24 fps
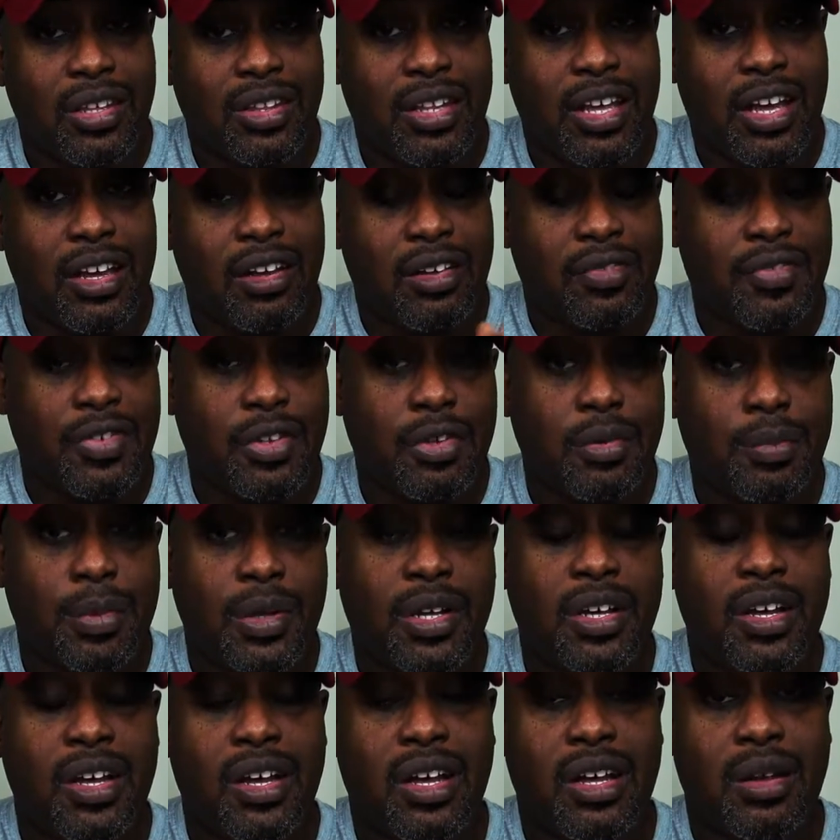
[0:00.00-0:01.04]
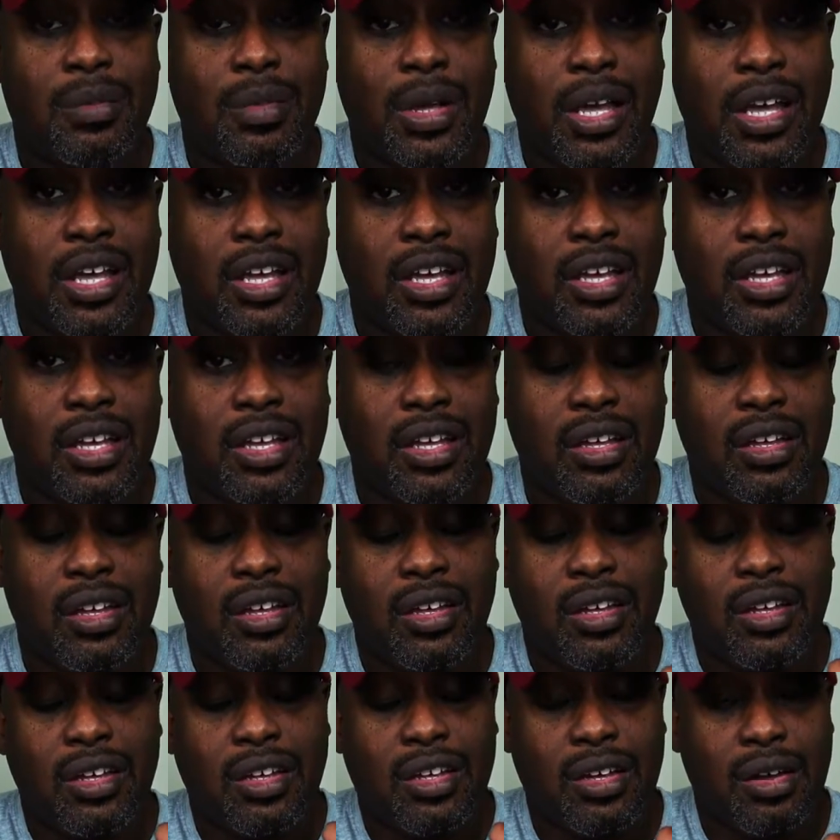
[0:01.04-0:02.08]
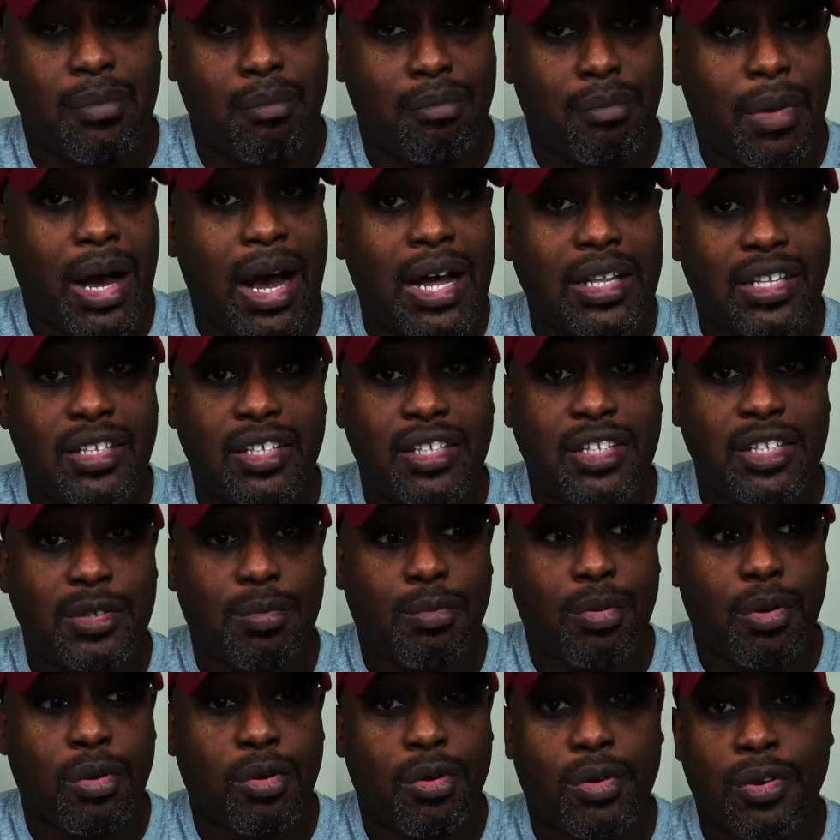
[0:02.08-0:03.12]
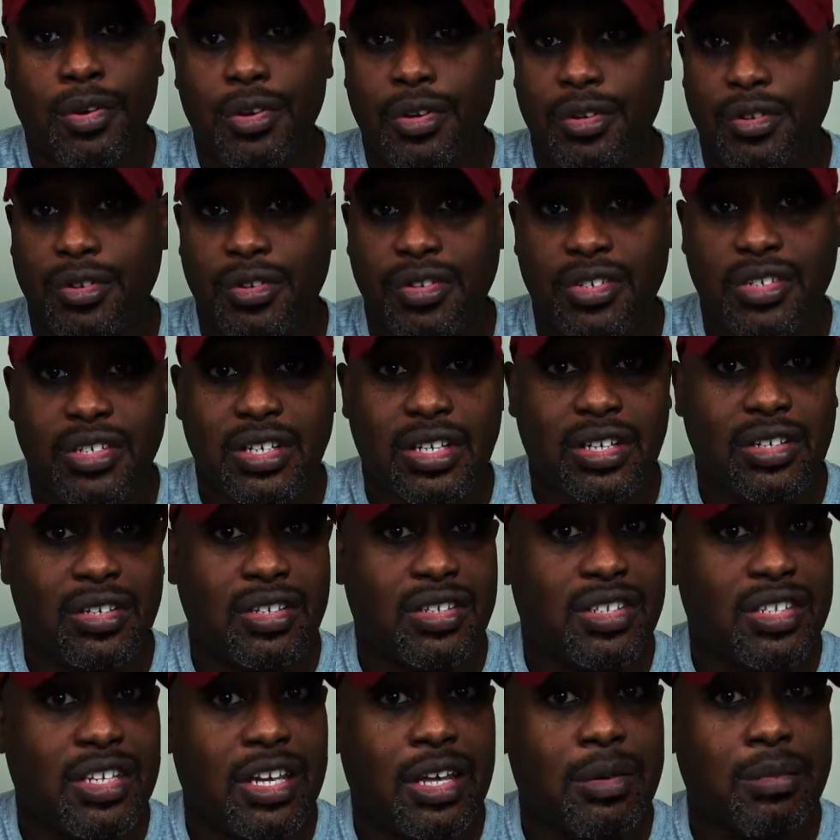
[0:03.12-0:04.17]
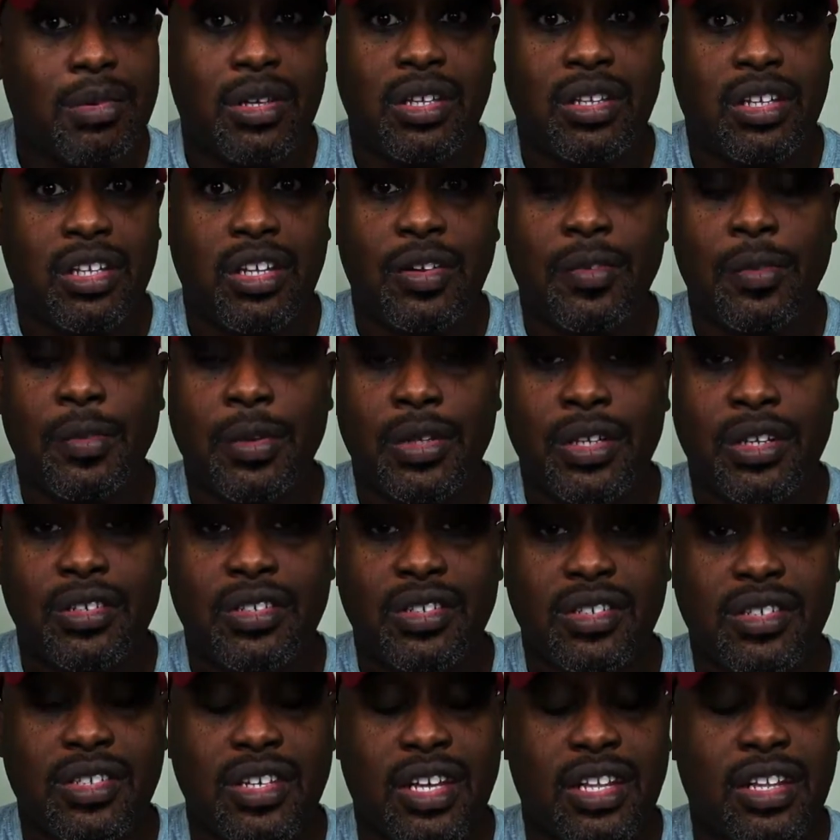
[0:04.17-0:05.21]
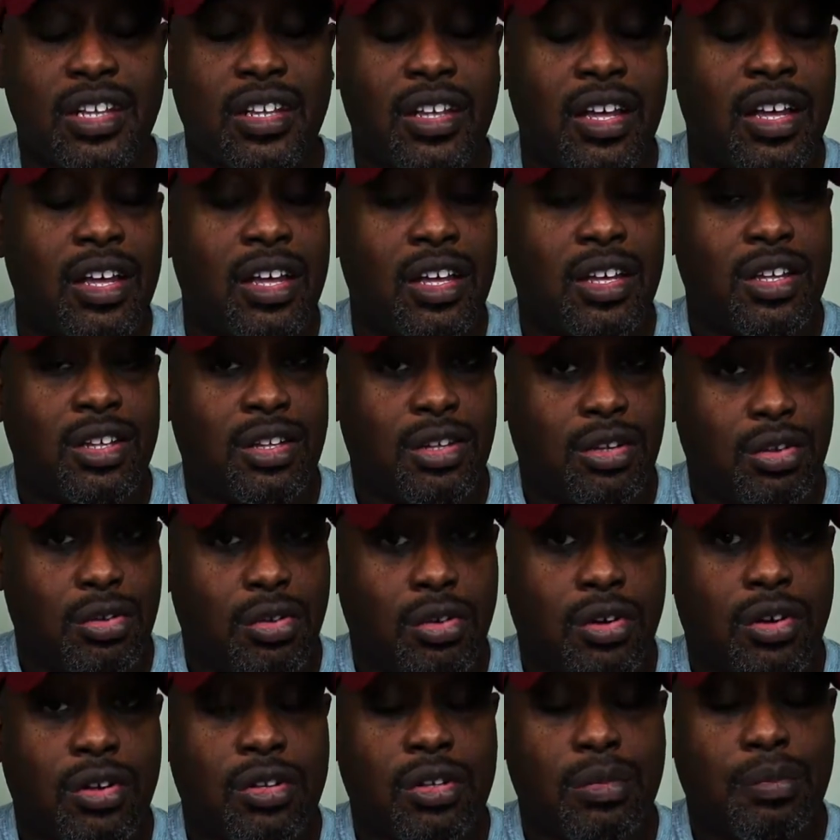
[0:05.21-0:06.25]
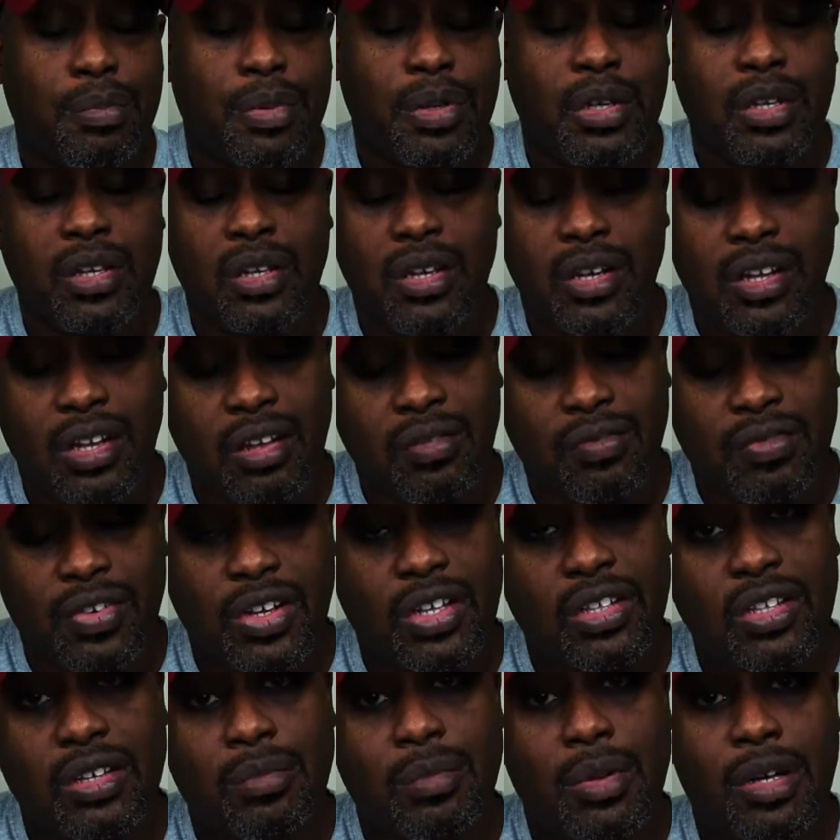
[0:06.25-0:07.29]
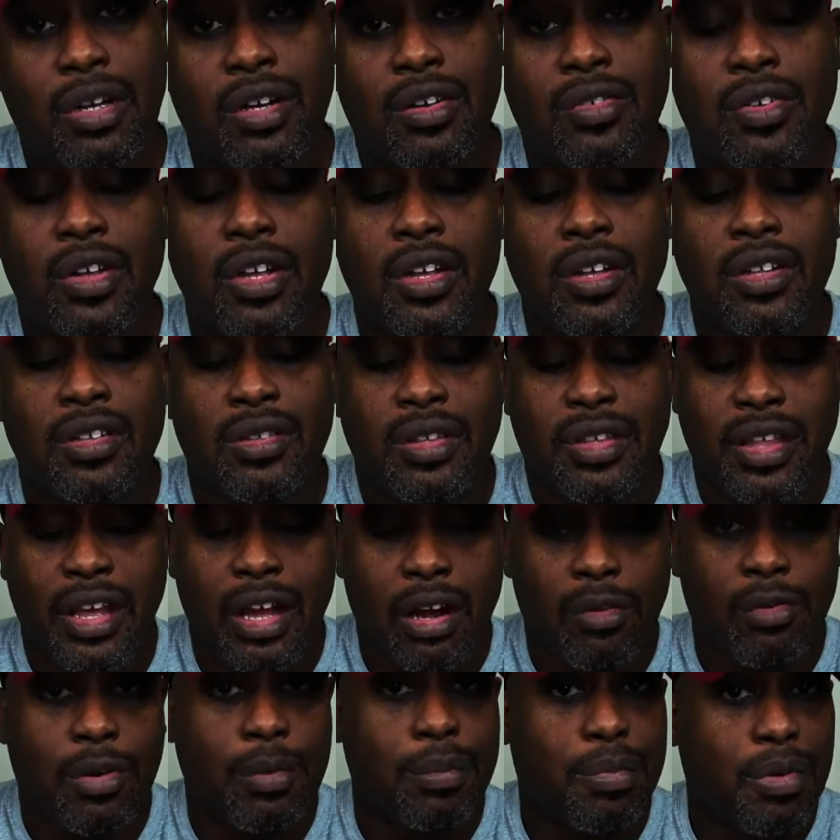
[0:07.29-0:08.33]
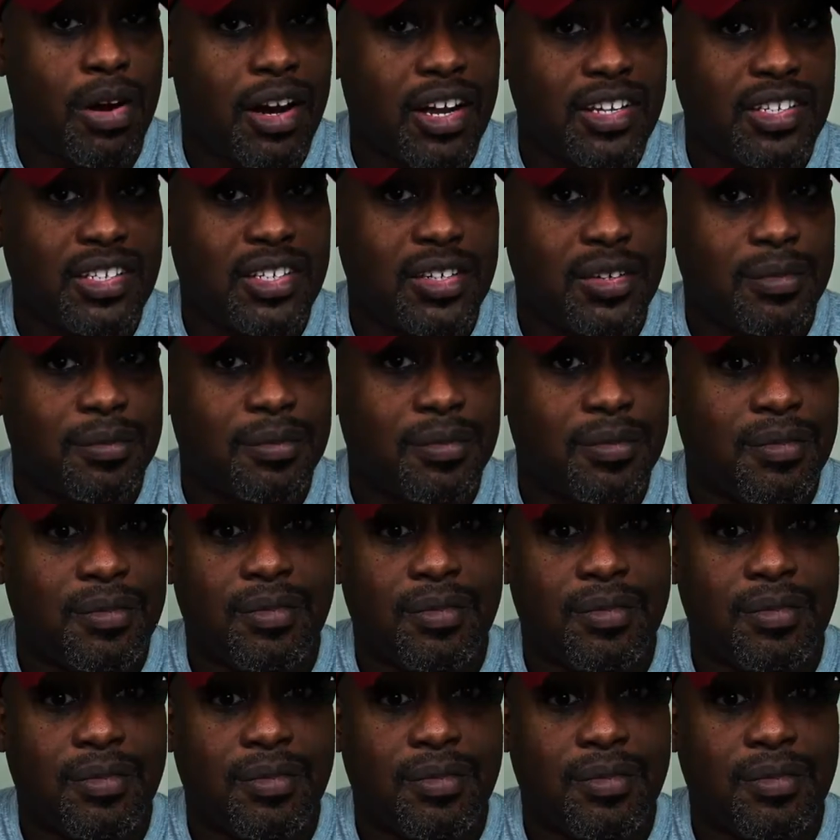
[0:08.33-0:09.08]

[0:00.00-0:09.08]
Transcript: Now, if you become a commodities broker and you're selling the same thing that everyone else is selling, you're going to be a victim of downward pricing.